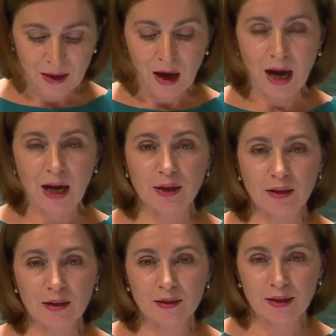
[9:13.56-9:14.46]
I
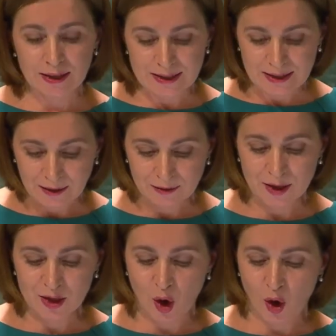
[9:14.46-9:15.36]
extend
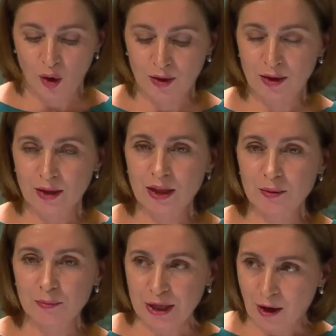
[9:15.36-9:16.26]
this call
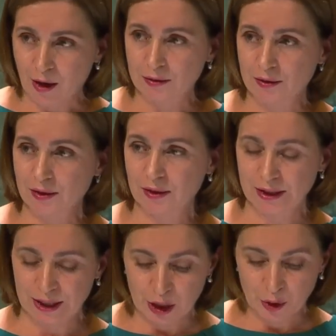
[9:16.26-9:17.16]
beyond the
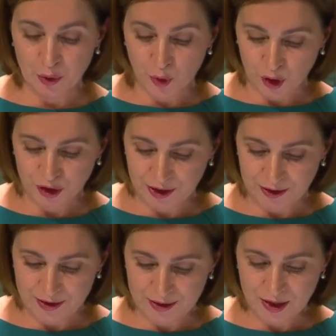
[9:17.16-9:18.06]
EU
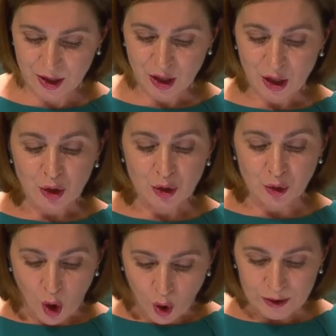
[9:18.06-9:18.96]
borders, to
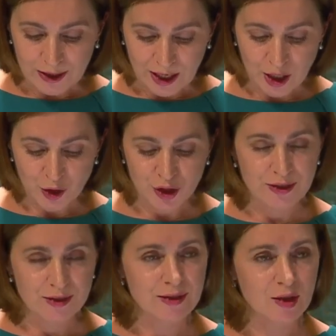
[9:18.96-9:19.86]
all the
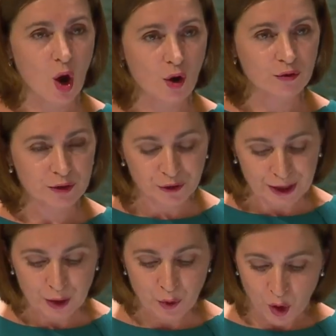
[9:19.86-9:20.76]
countries of the free
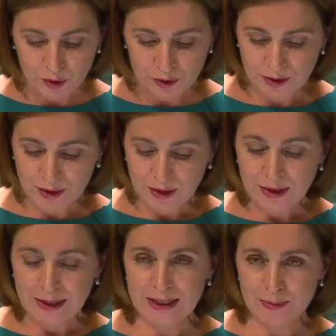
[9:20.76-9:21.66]
world,
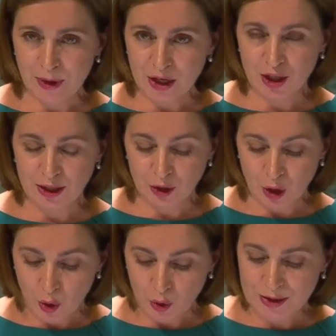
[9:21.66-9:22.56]
especially
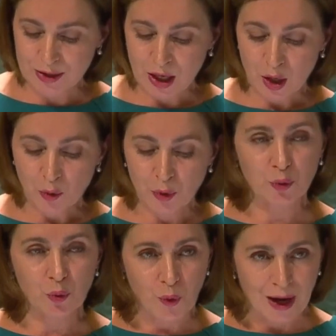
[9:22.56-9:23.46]
those with
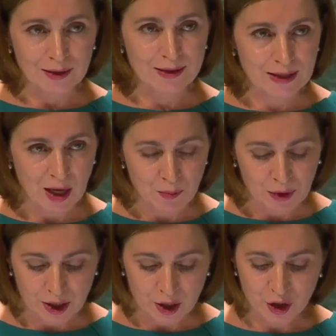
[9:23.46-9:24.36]

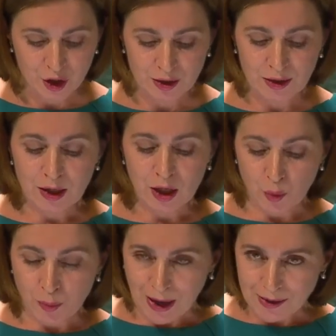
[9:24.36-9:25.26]
well-established,
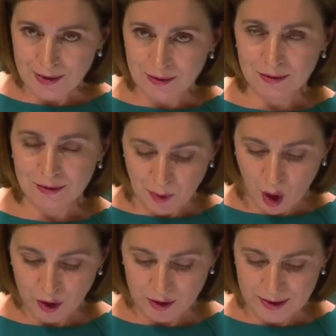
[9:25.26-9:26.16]
robust
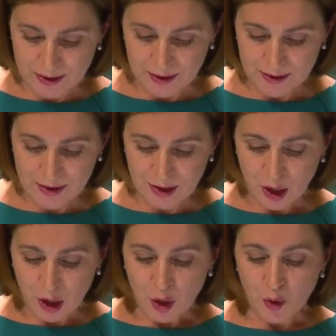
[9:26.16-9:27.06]
democracies
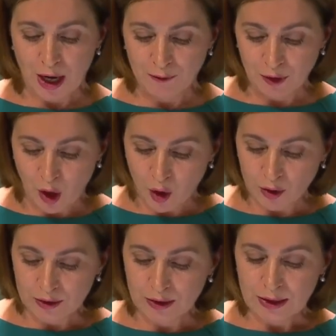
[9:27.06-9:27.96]
who have long
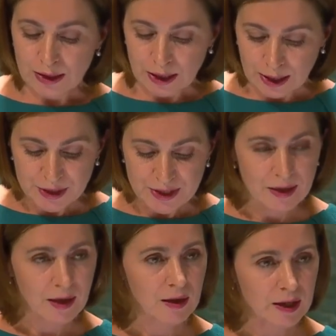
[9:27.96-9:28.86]
reaped
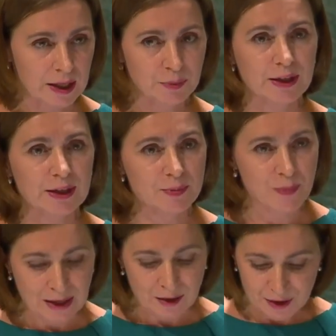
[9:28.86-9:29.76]
its
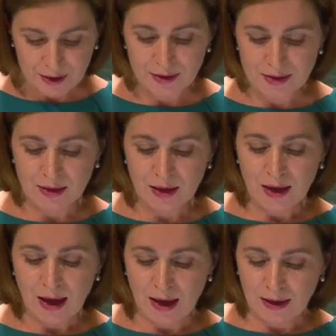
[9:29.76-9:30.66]
benefits
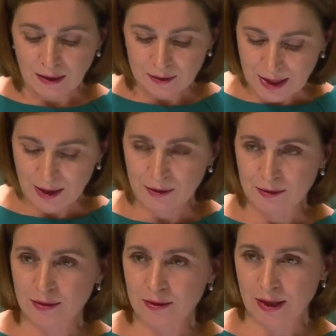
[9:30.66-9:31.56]
and understand
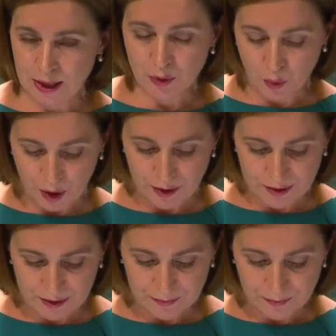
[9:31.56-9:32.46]
its
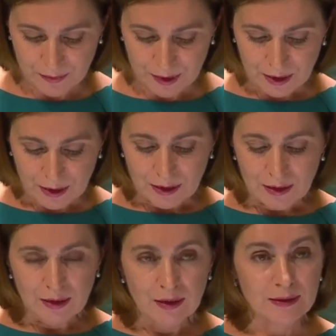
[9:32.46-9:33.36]
worth.
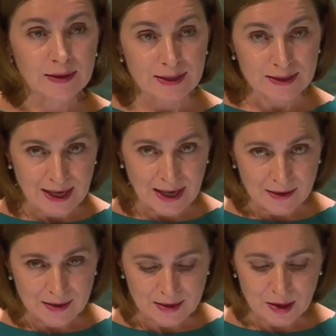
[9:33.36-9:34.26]
The
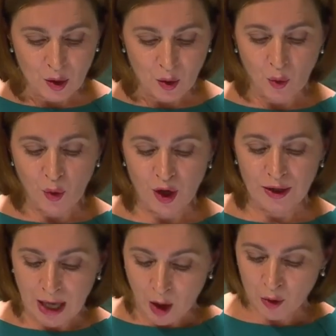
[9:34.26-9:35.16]
success or
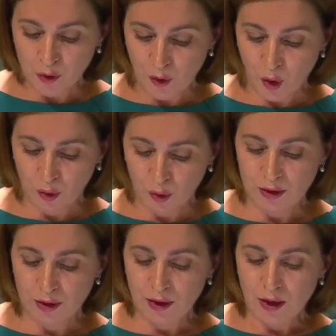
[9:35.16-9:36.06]
downfall
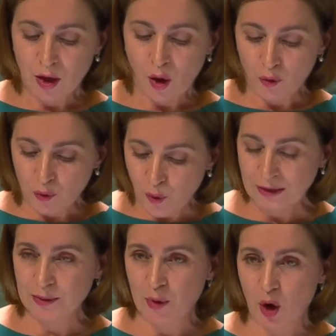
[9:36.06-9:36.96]
of
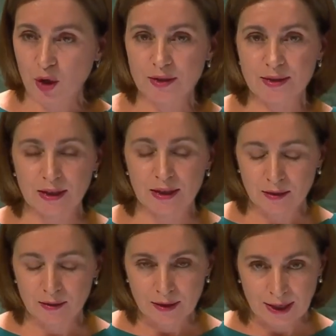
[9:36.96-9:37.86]
one democracy
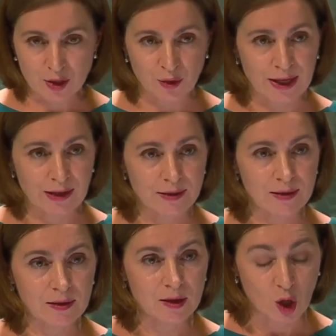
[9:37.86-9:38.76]
resonates
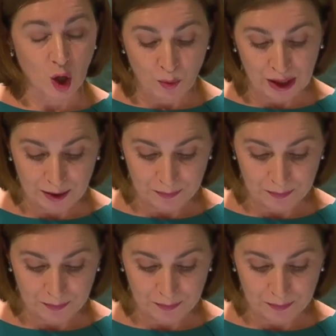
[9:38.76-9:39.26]
globally.